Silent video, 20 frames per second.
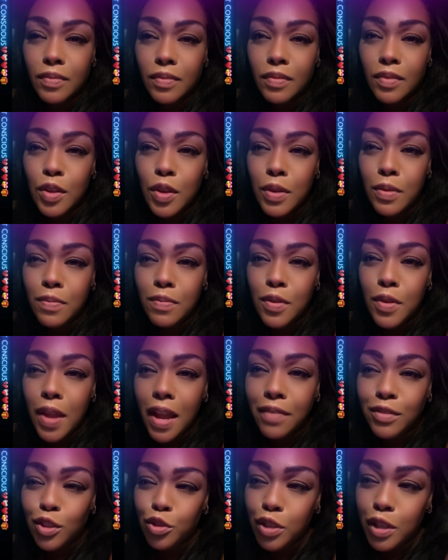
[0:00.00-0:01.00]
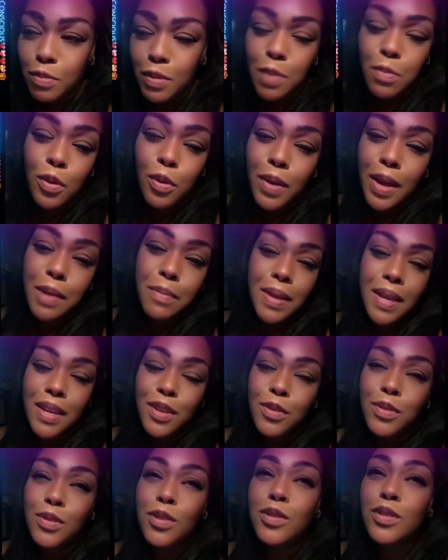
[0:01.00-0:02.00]
You have to treat people right, man.
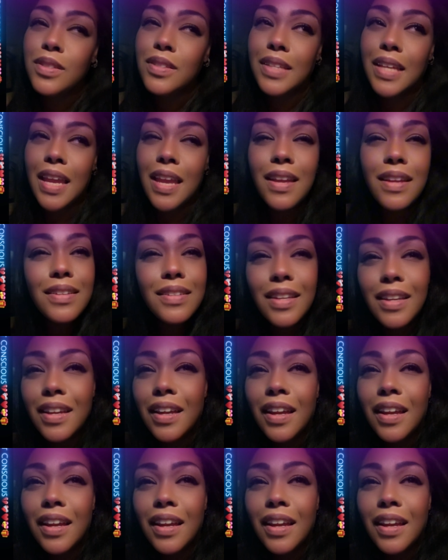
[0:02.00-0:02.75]
You just can't.